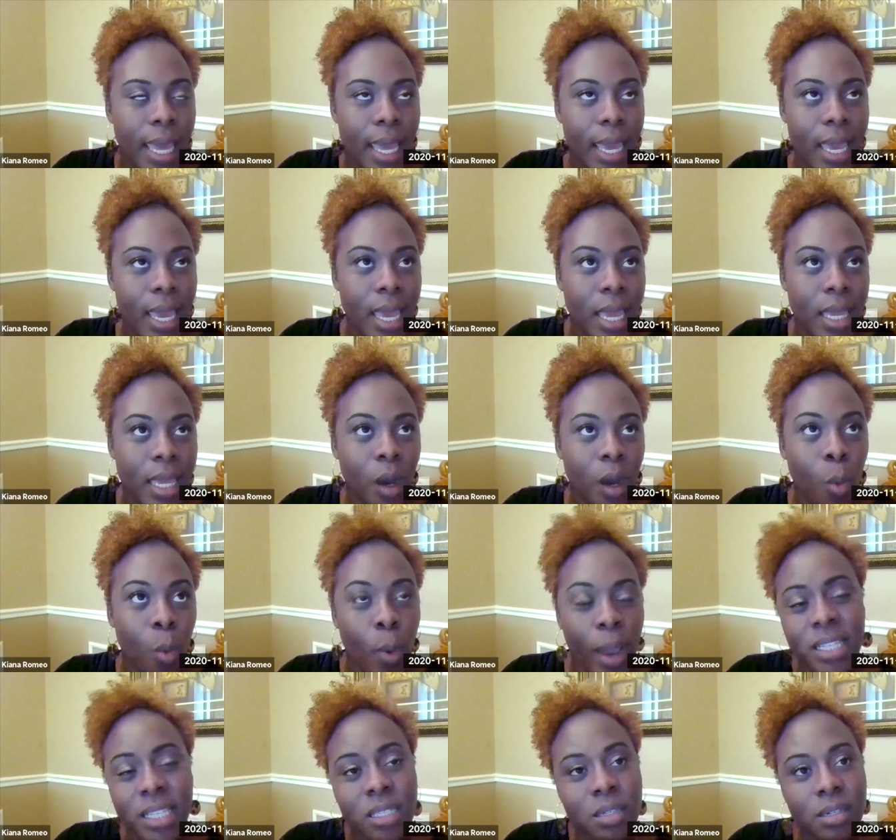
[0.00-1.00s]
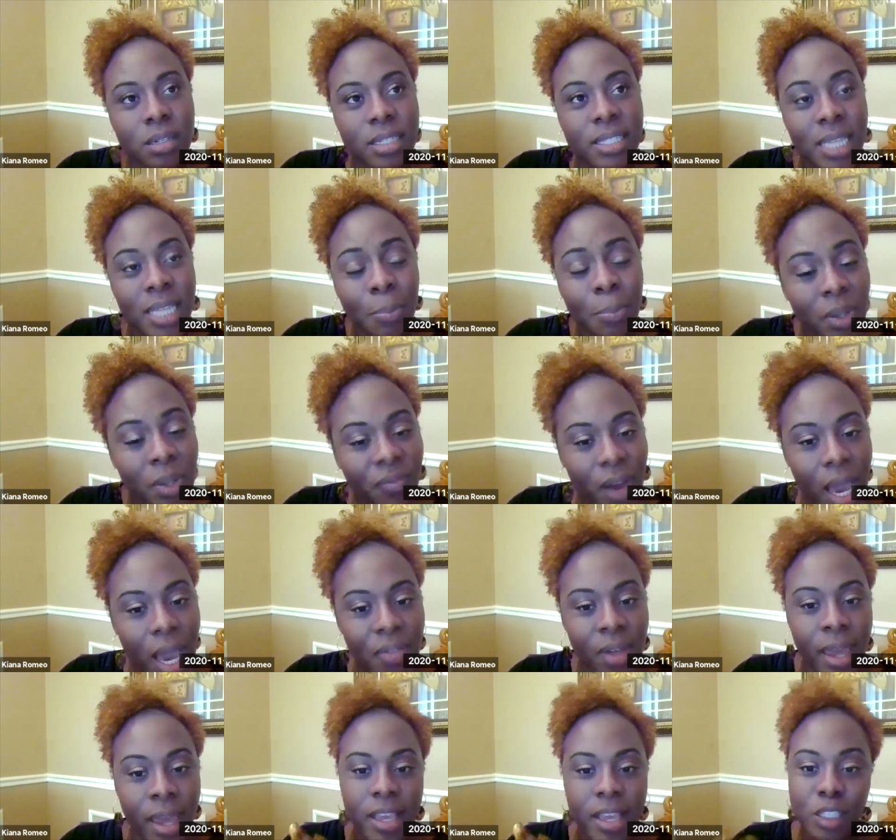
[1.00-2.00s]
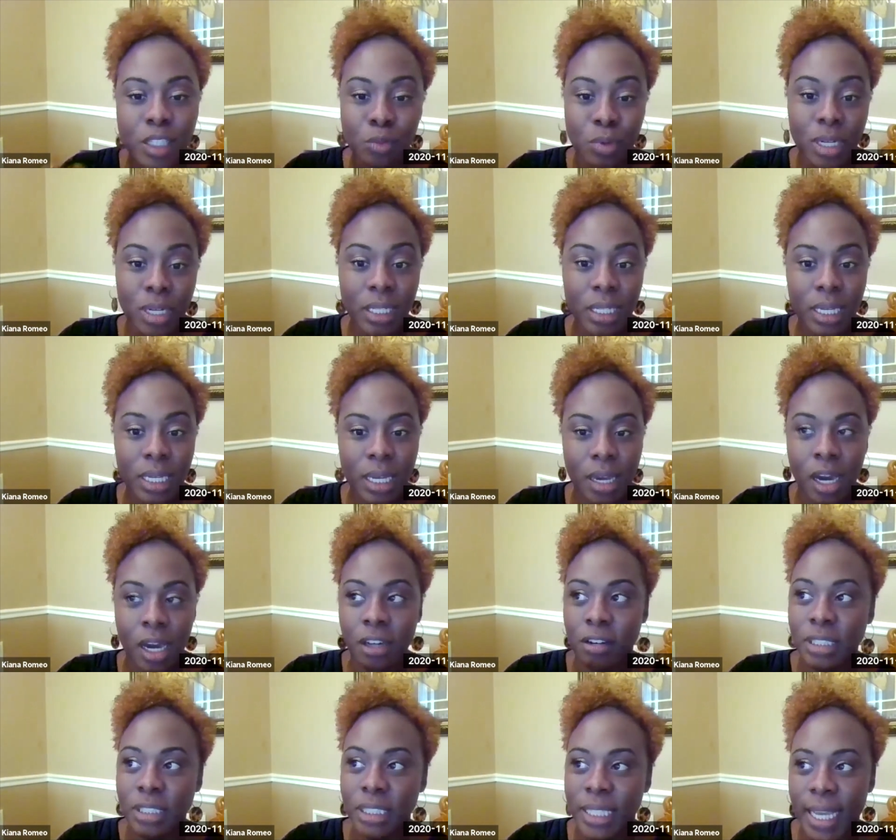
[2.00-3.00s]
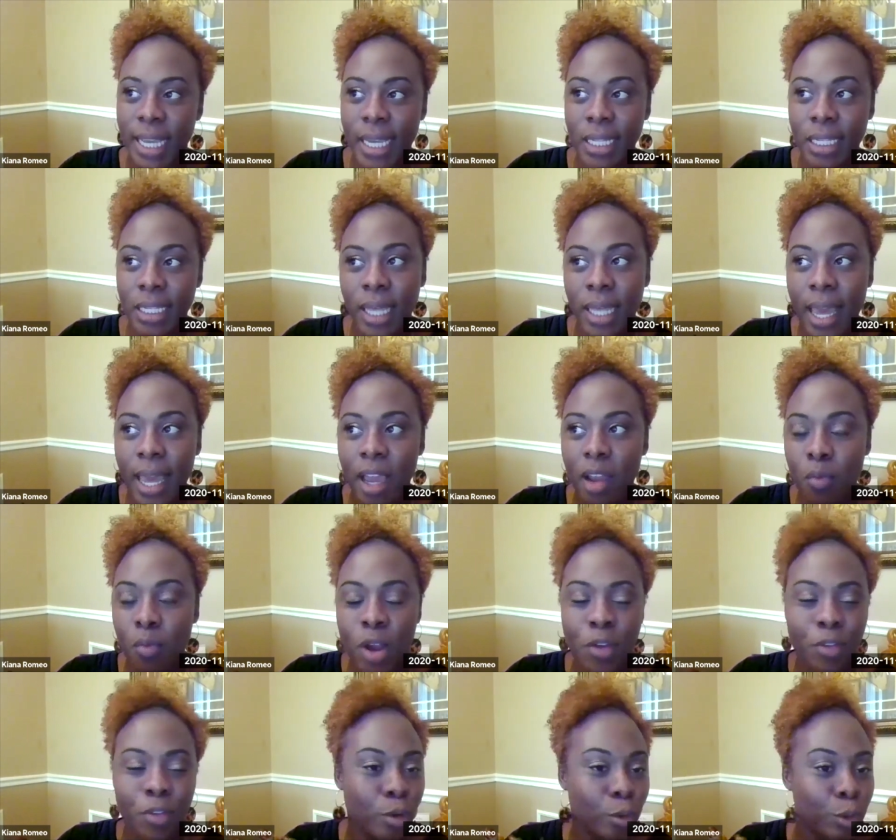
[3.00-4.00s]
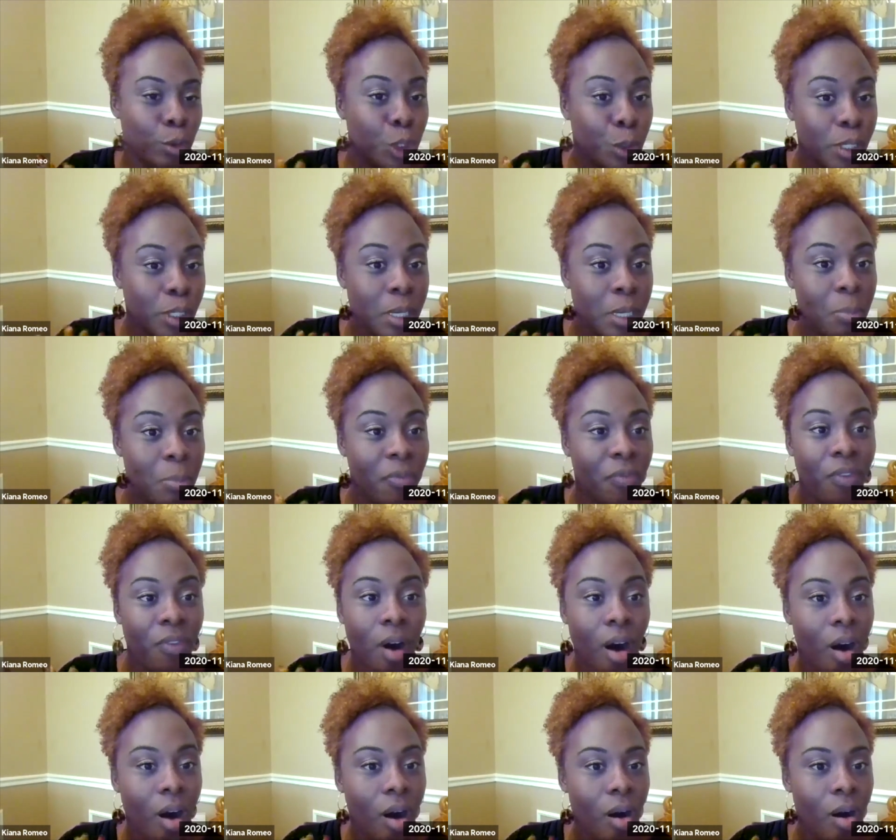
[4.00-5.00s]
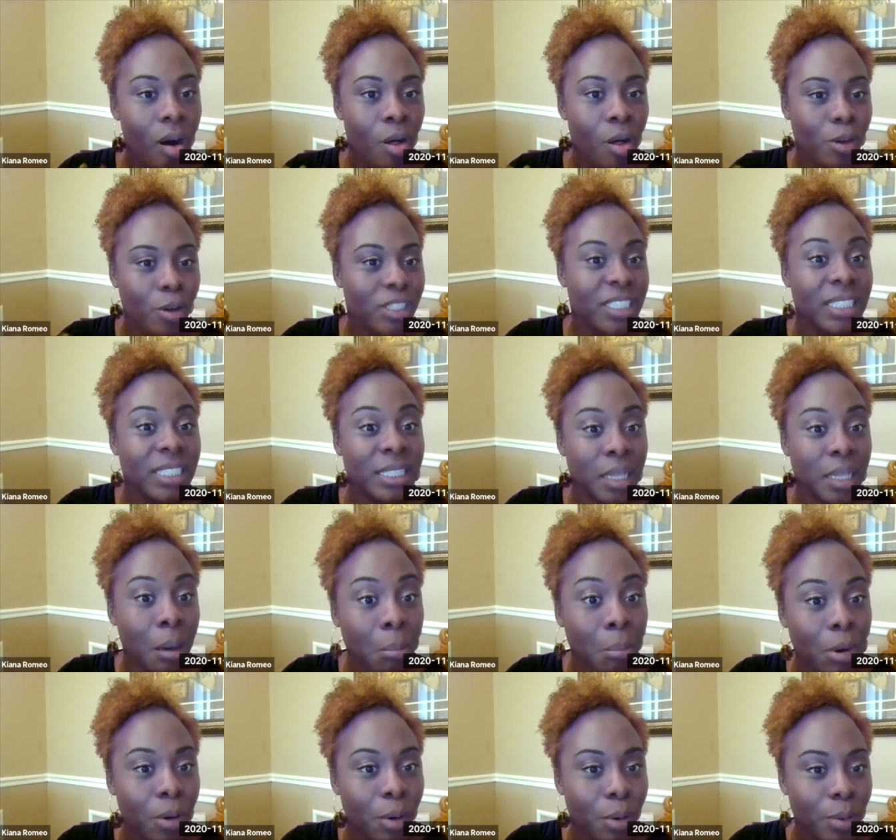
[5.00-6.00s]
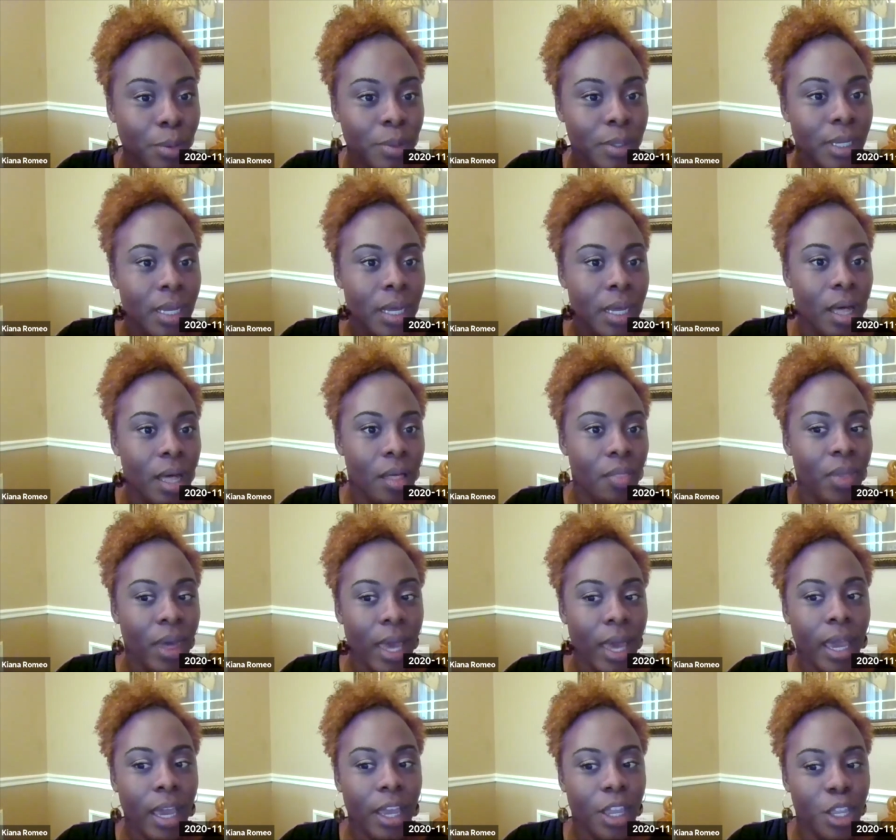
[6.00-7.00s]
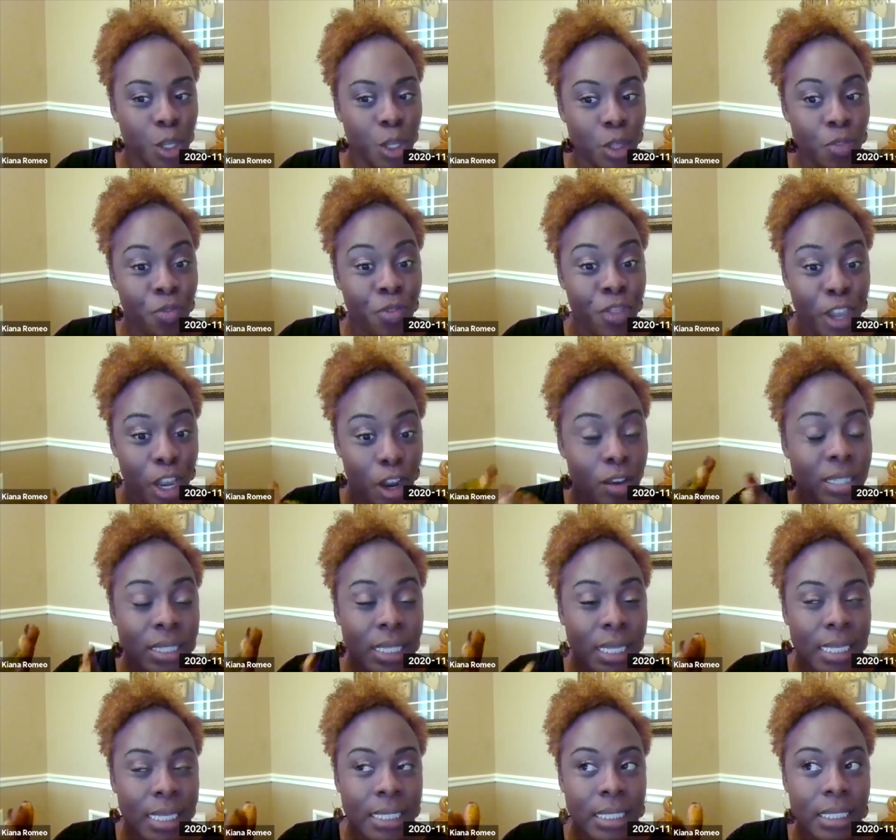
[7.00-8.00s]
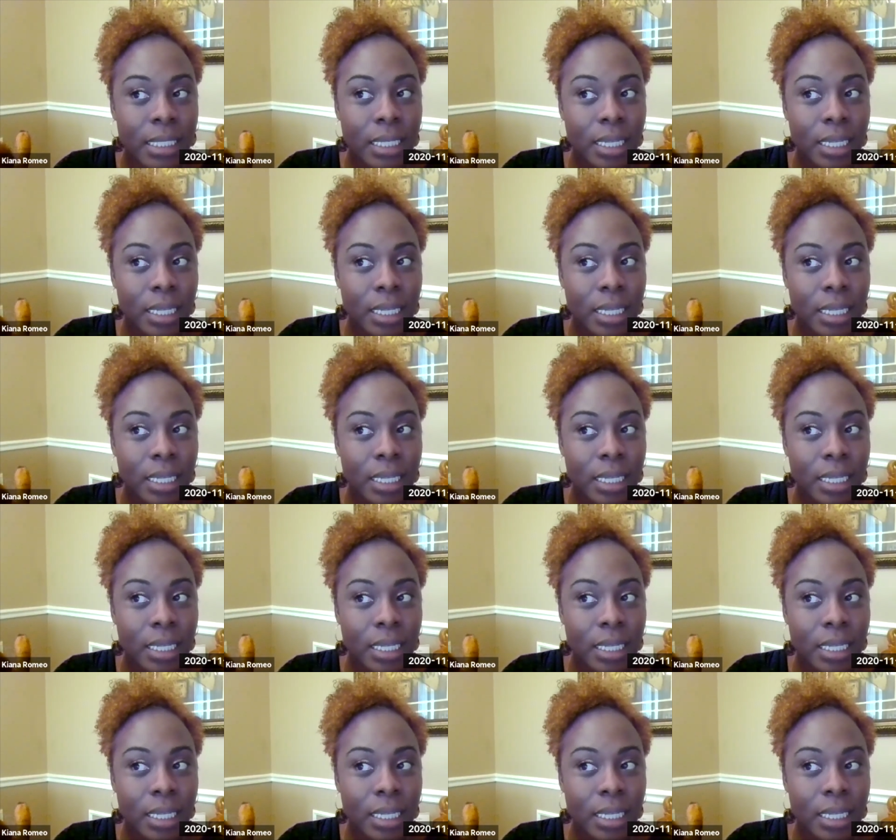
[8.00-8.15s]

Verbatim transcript: And a way to simplify that is really understanding that whether you trip, fall, or stumble, that there's this